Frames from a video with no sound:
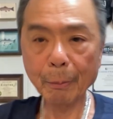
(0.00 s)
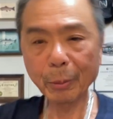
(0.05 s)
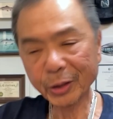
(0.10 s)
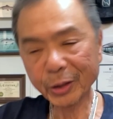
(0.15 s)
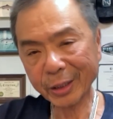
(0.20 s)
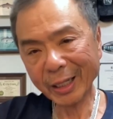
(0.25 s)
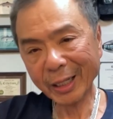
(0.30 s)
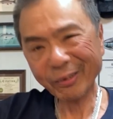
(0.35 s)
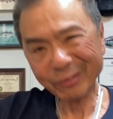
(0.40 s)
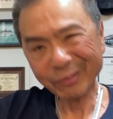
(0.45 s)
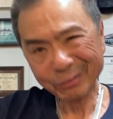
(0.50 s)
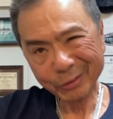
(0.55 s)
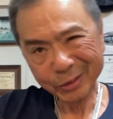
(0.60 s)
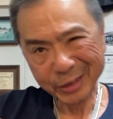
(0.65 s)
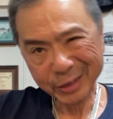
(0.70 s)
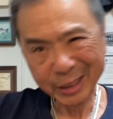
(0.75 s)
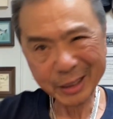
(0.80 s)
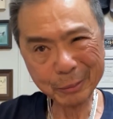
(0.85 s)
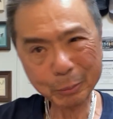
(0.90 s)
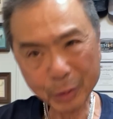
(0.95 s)
but you got to
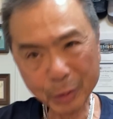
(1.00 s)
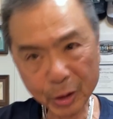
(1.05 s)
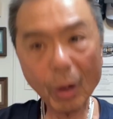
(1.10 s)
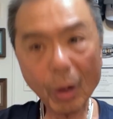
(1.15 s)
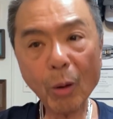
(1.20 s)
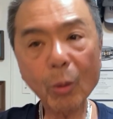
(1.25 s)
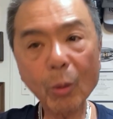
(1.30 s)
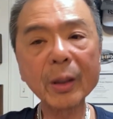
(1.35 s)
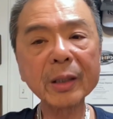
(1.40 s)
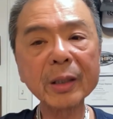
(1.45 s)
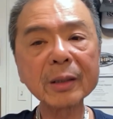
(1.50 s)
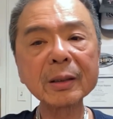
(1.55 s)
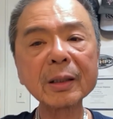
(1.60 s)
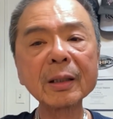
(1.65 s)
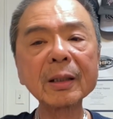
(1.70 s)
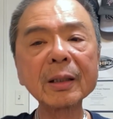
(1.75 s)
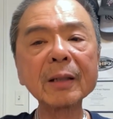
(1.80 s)
keep going